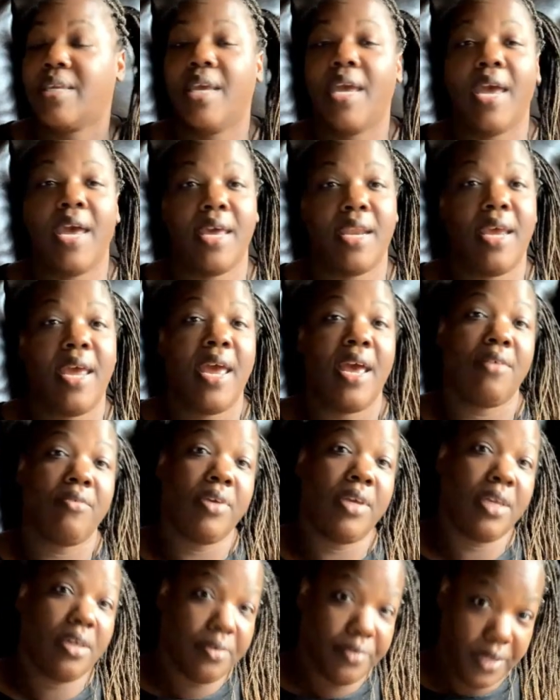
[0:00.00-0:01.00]
how to have
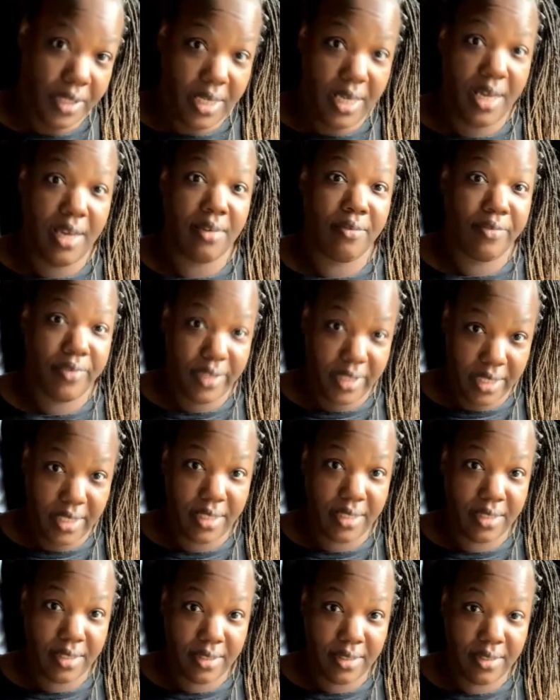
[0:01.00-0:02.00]
healthy
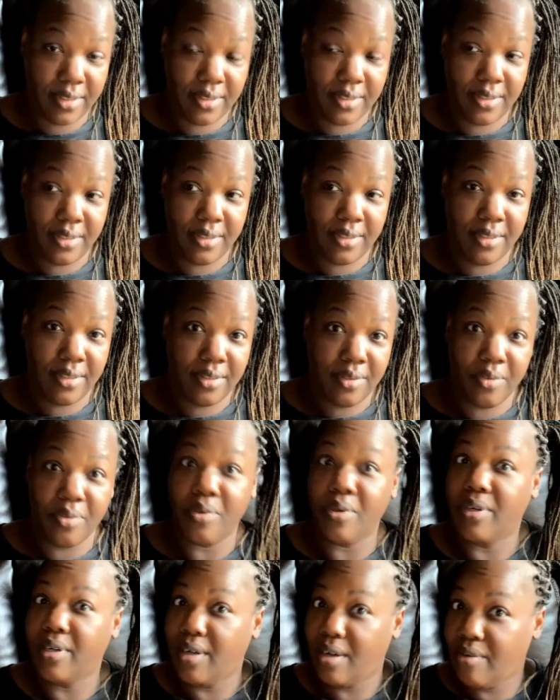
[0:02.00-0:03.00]
conflict
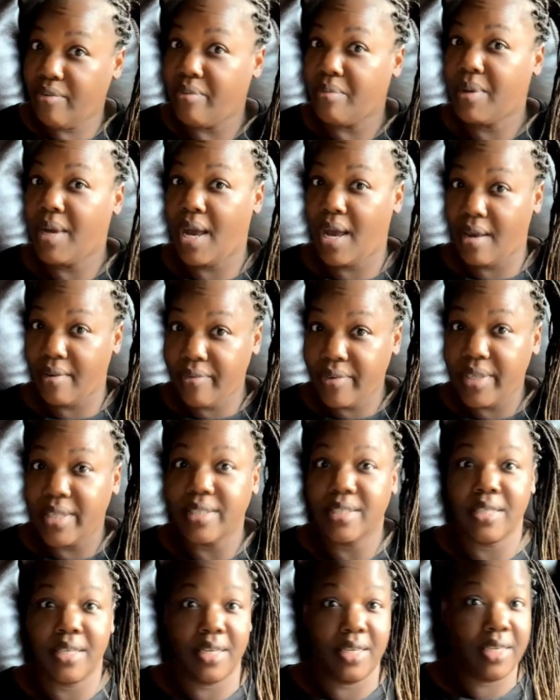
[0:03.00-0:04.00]
or go from conflict
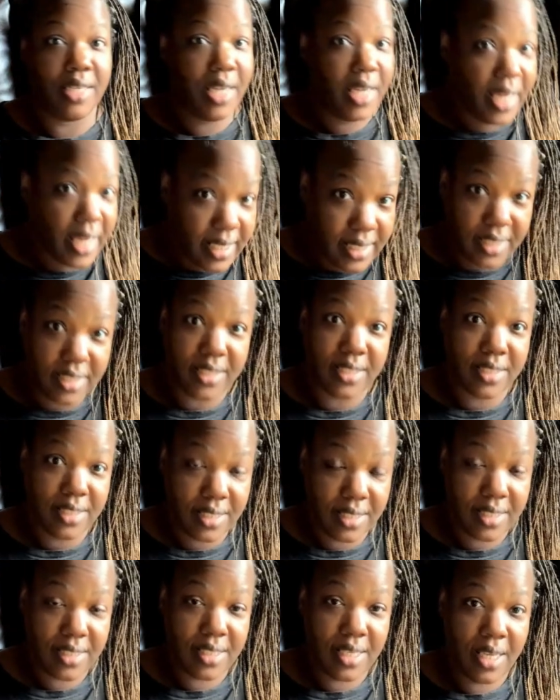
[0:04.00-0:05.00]
to connection
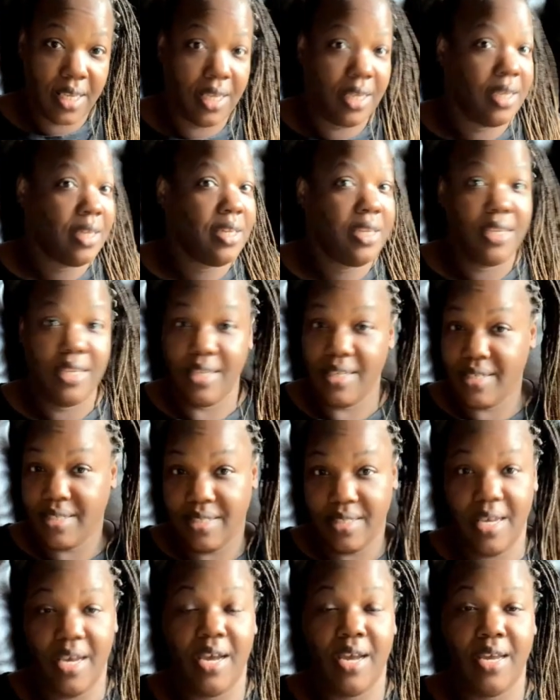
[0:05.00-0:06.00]
is
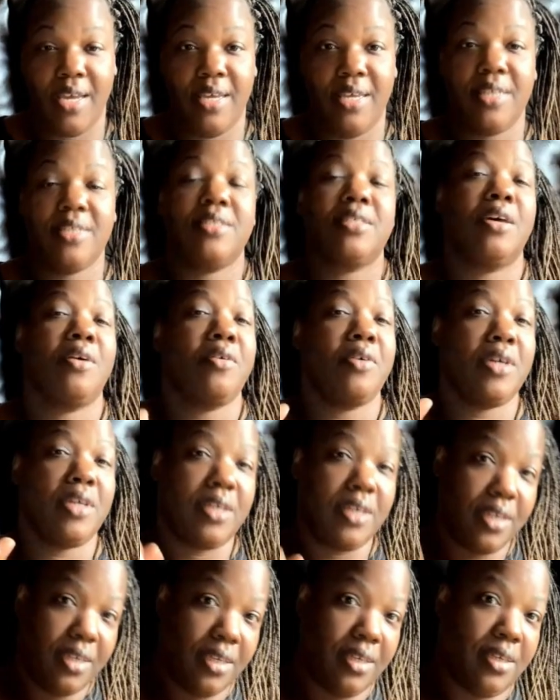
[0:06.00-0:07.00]
not. So
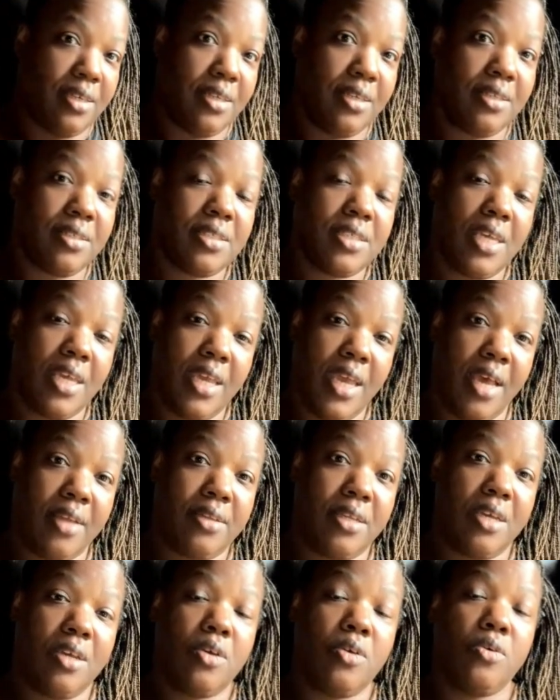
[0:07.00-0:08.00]
again, check out
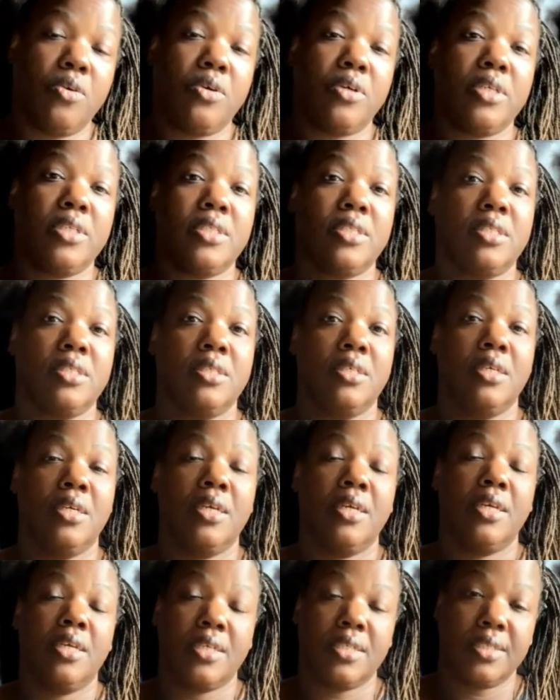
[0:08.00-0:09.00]
that course.
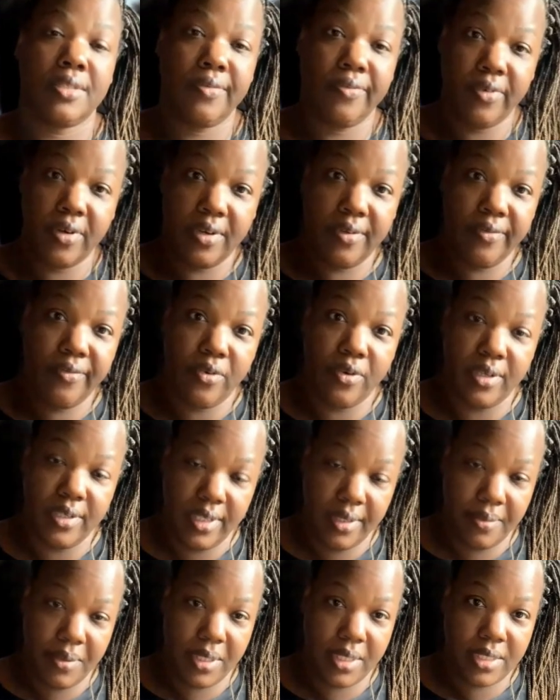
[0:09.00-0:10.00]
It's free for a
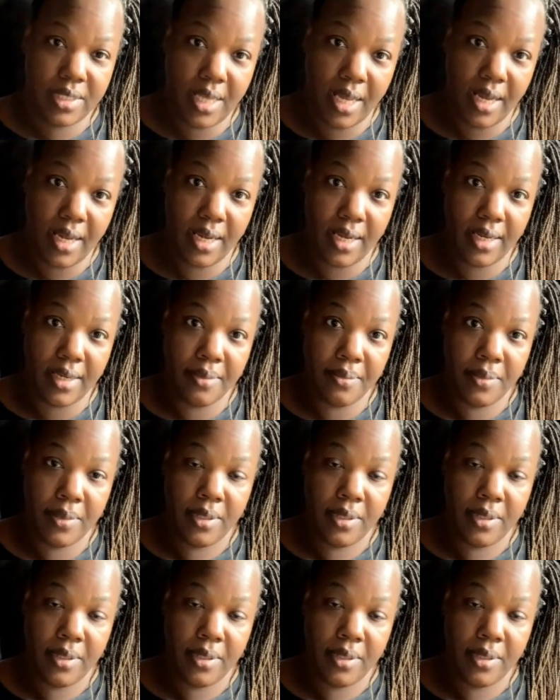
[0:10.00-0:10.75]
limited time.